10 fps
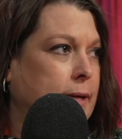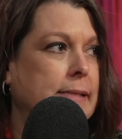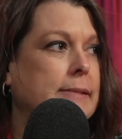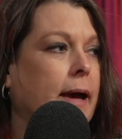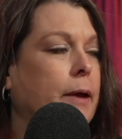
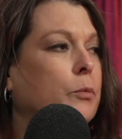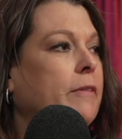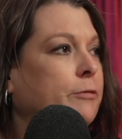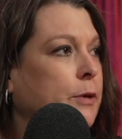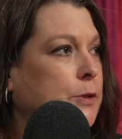us, I
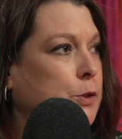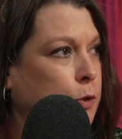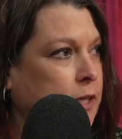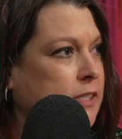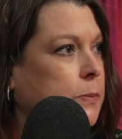referenced
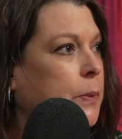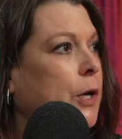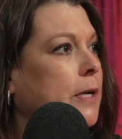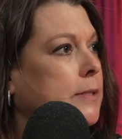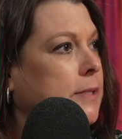your
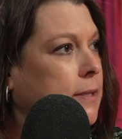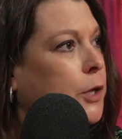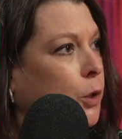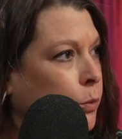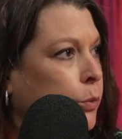experience and that
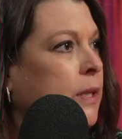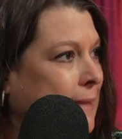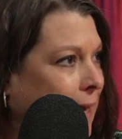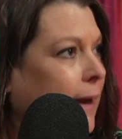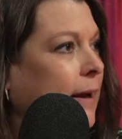you're really
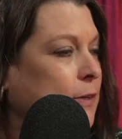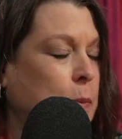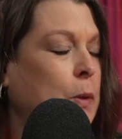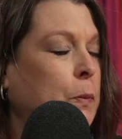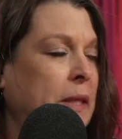the
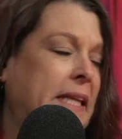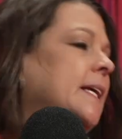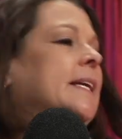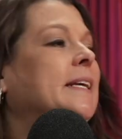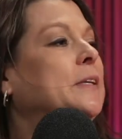expert we
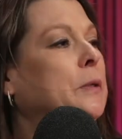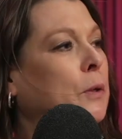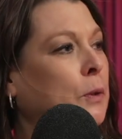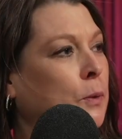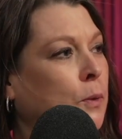needed. And
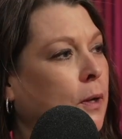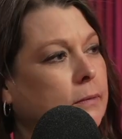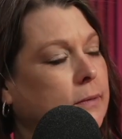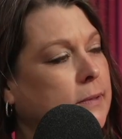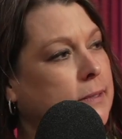you
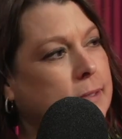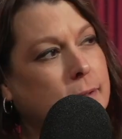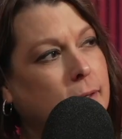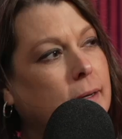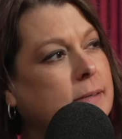
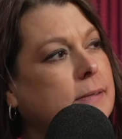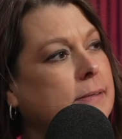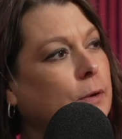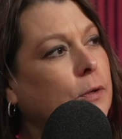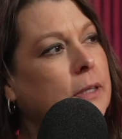didn't
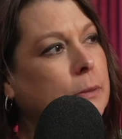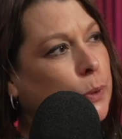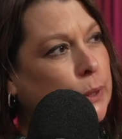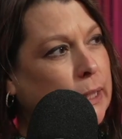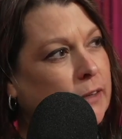necessarily
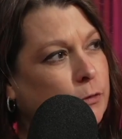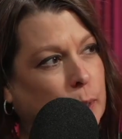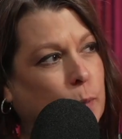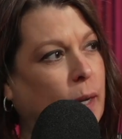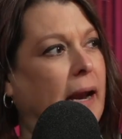believe
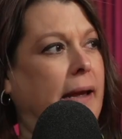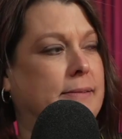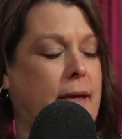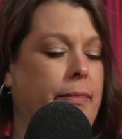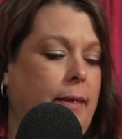me when I
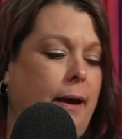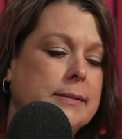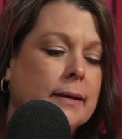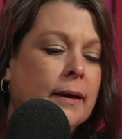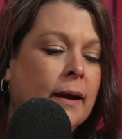said
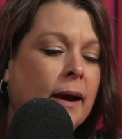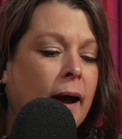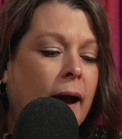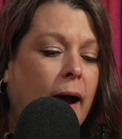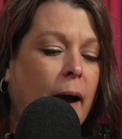that.
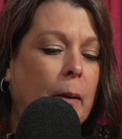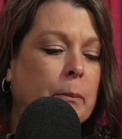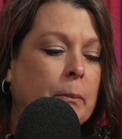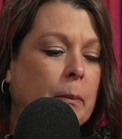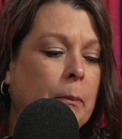
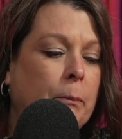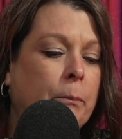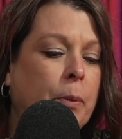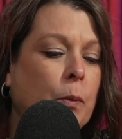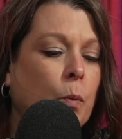
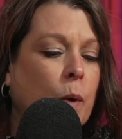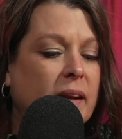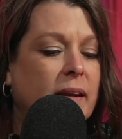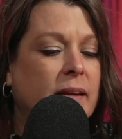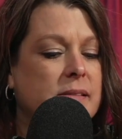But
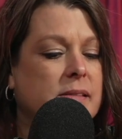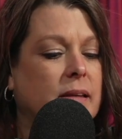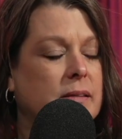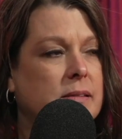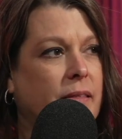what is
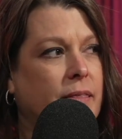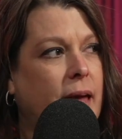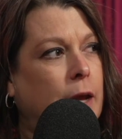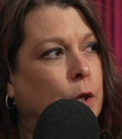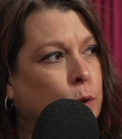it
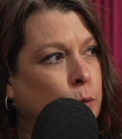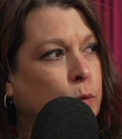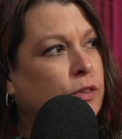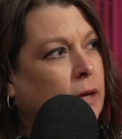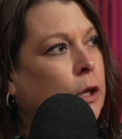that you
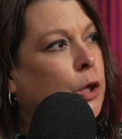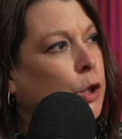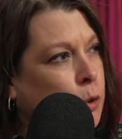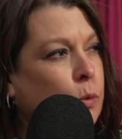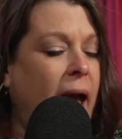think
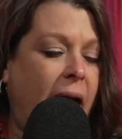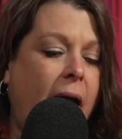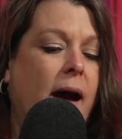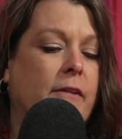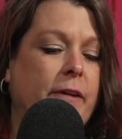you
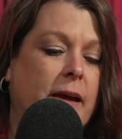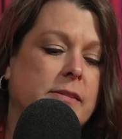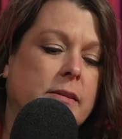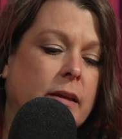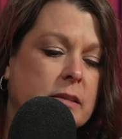have
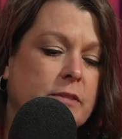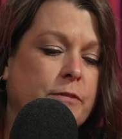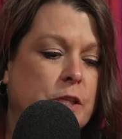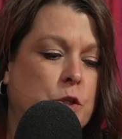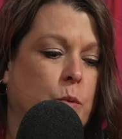as an
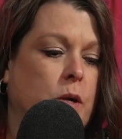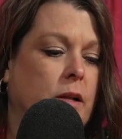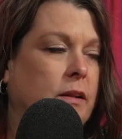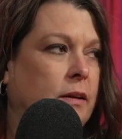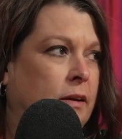individual